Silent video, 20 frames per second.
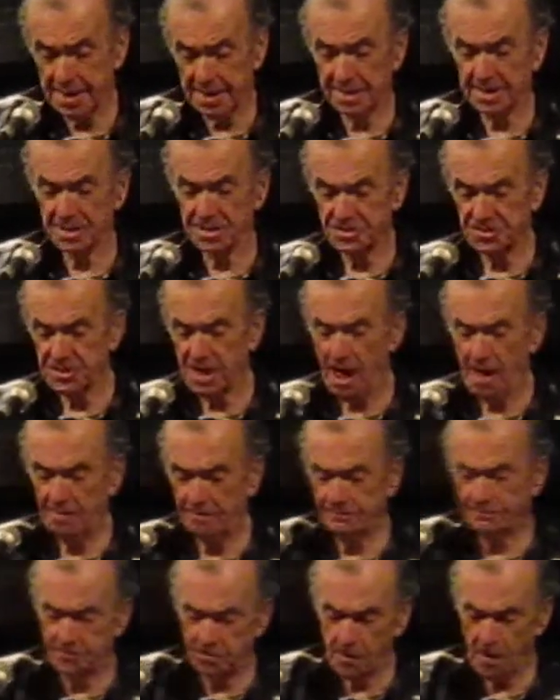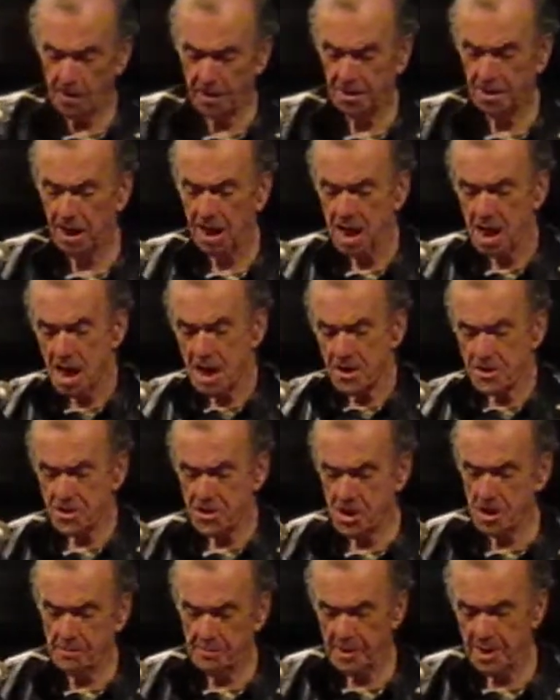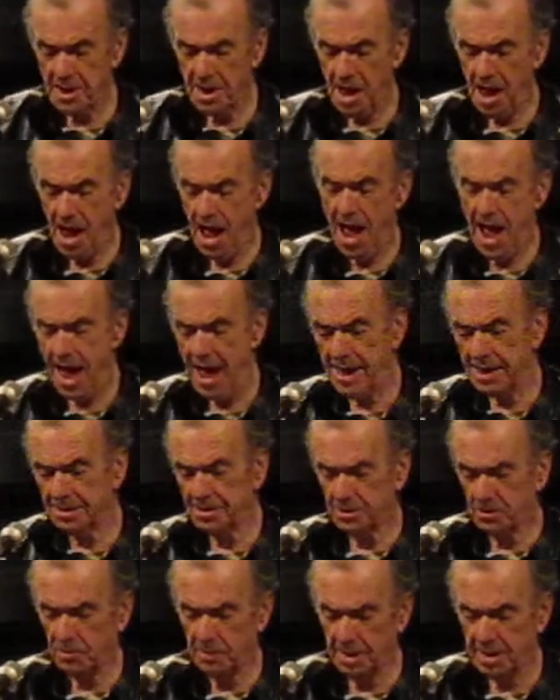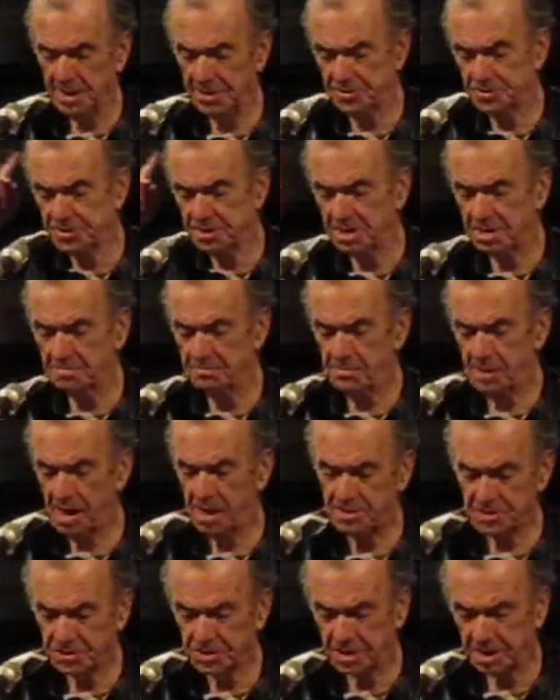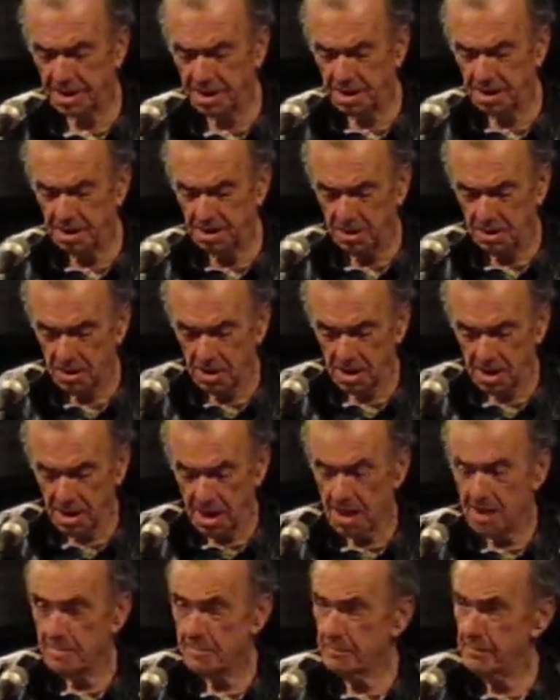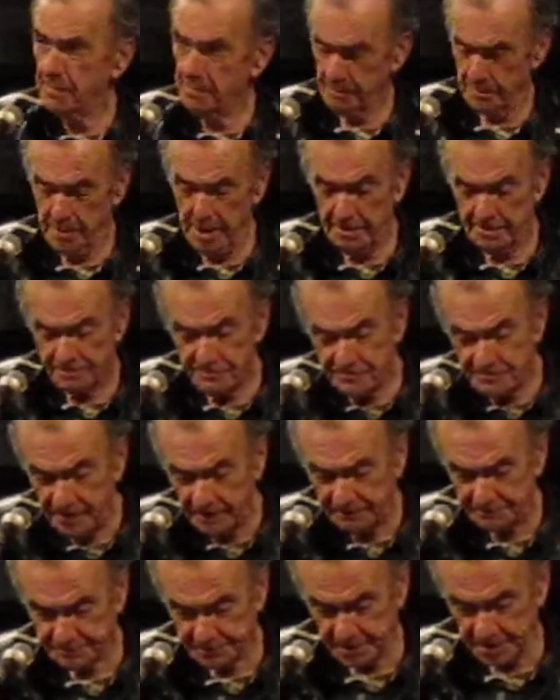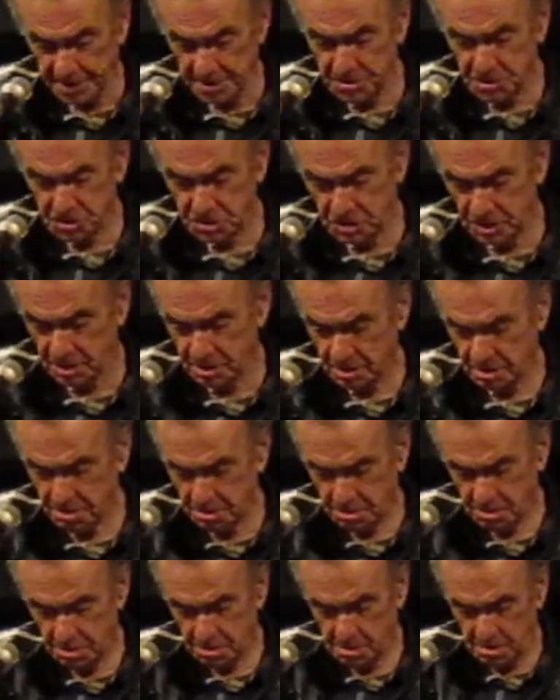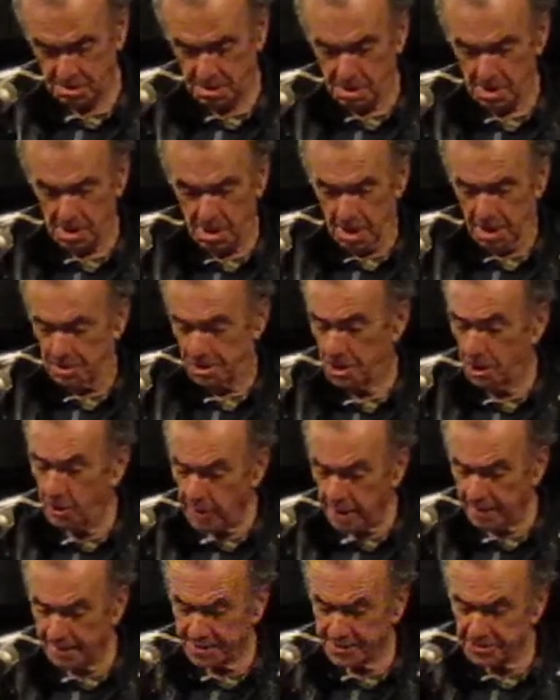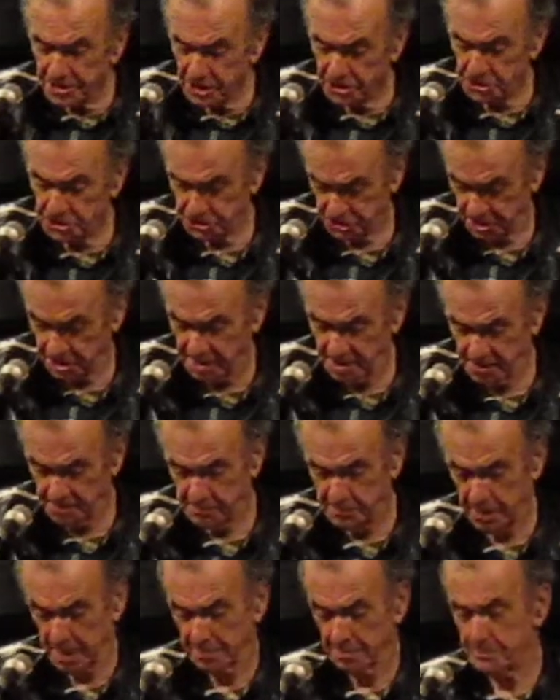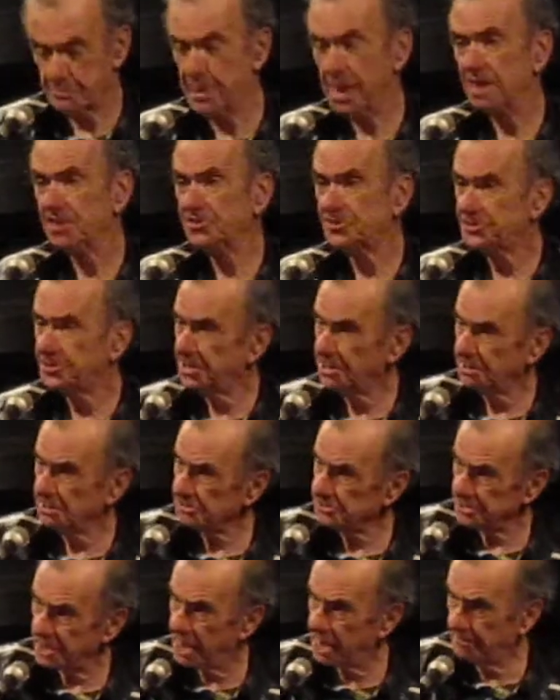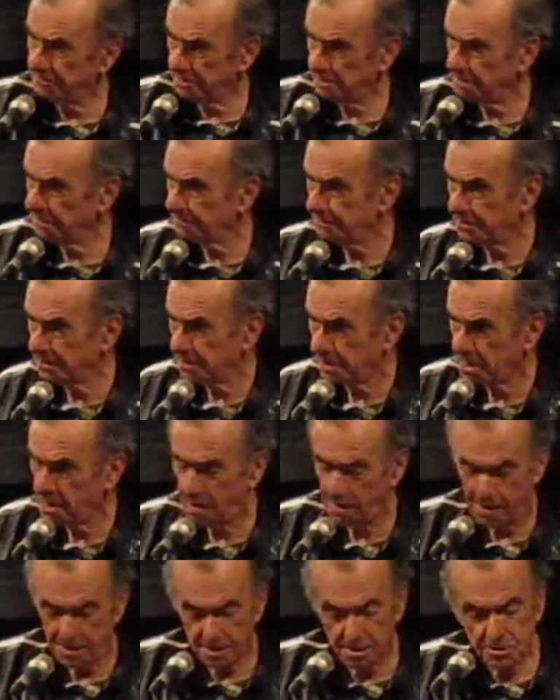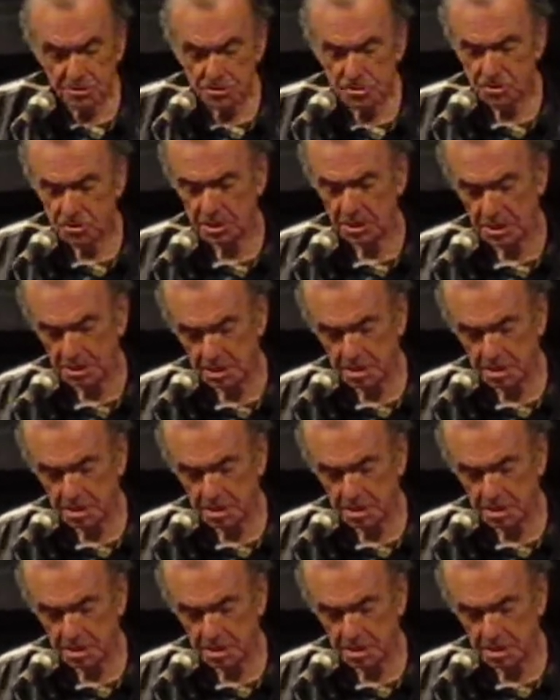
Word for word: it is South Florida, humid, hot, greasy, musky, mid-50s. No air conditioning, but best years ever for cars.